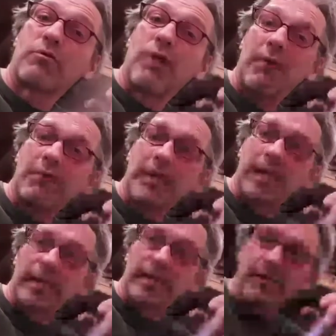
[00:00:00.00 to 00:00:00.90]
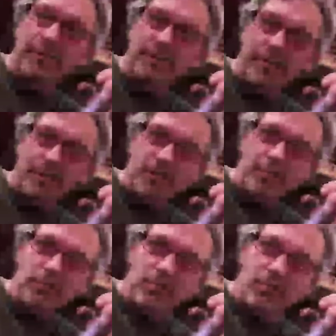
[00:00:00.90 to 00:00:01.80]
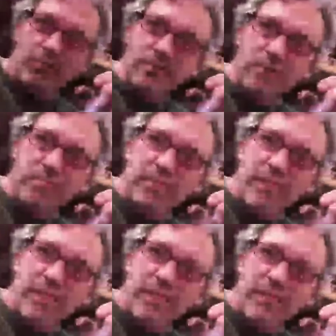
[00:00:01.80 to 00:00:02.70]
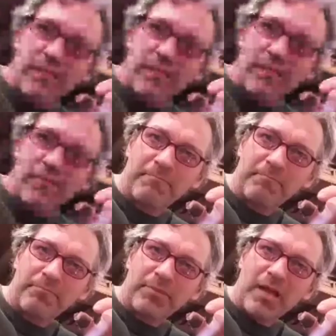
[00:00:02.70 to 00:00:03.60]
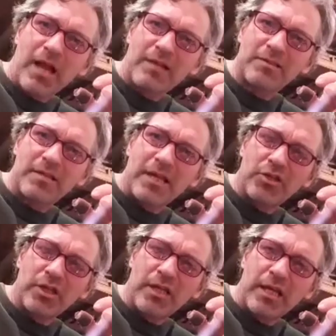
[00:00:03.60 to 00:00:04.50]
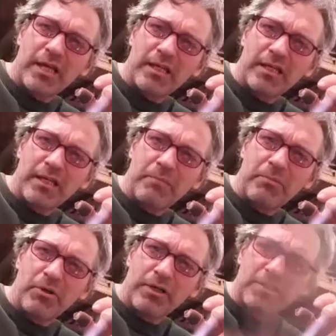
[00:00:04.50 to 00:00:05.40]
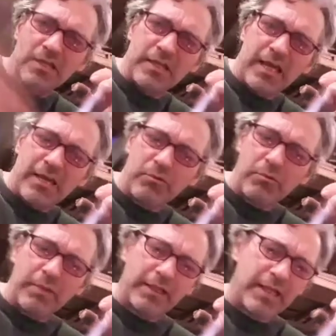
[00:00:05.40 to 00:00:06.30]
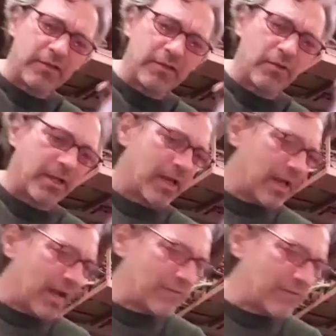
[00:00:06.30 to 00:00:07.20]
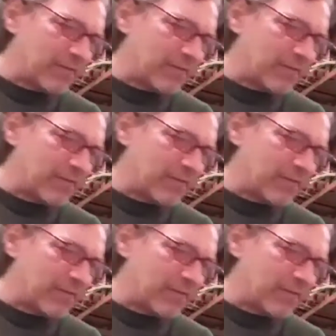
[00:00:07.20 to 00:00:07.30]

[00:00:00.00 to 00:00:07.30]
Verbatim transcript: that's a ground end. So there's going to be a lot of oxidation and impurities on the end when you get that point. I've got a